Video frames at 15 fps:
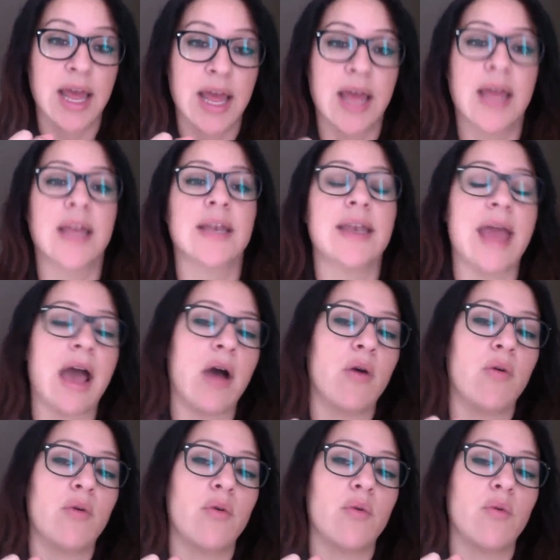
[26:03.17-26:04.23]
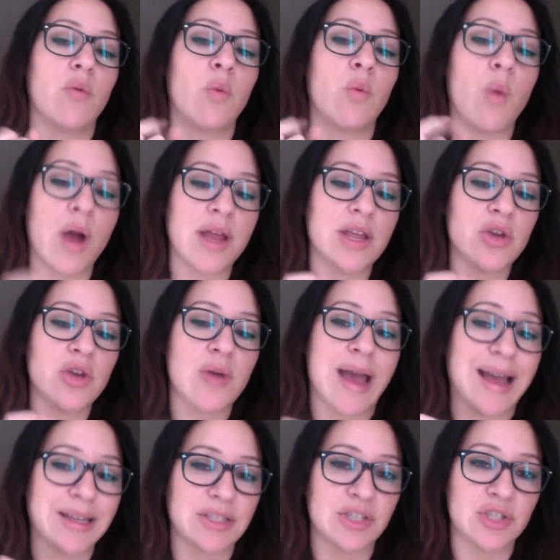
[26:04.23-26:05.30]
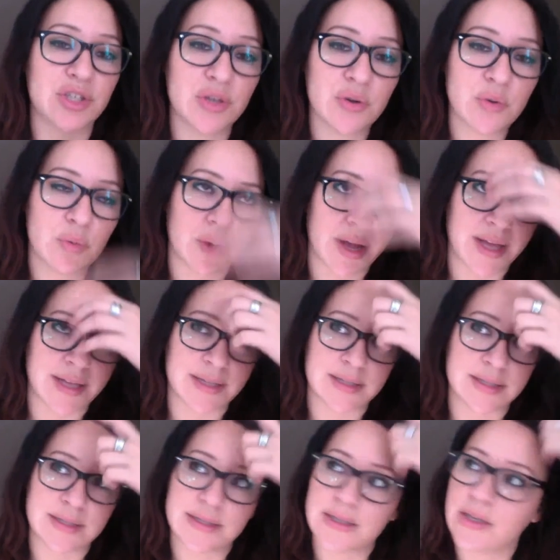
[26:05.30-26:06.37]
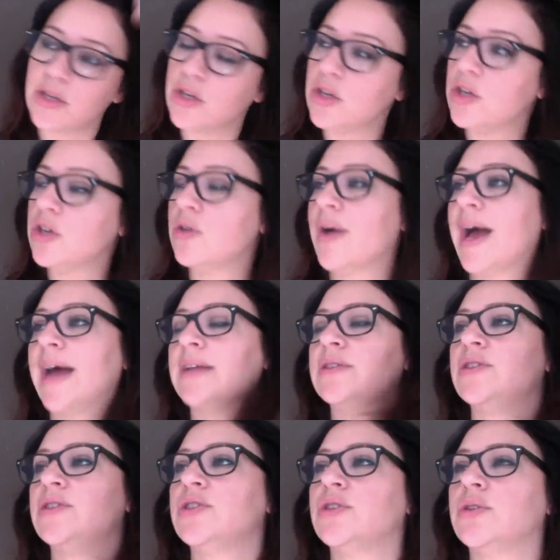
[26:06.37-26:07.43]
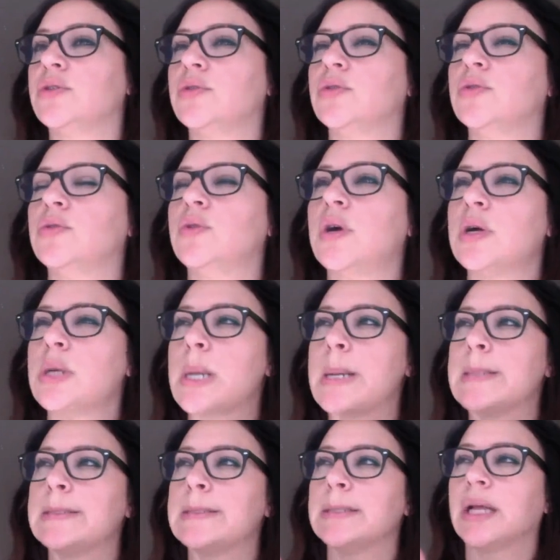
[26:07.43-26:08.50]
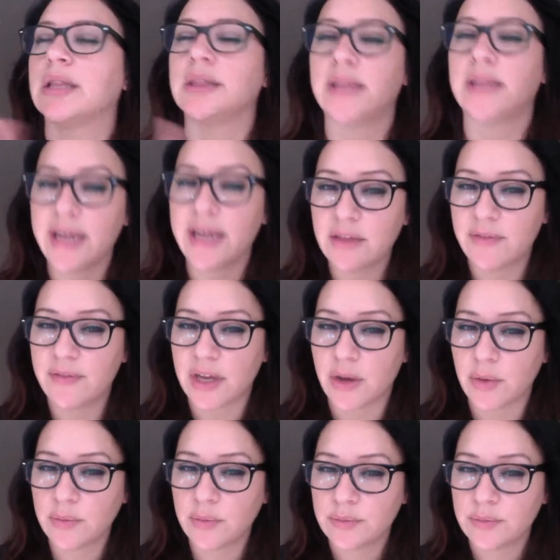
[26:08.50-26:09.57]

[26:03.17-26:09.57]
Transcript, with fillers: Now, what you had to do was you had to like the video,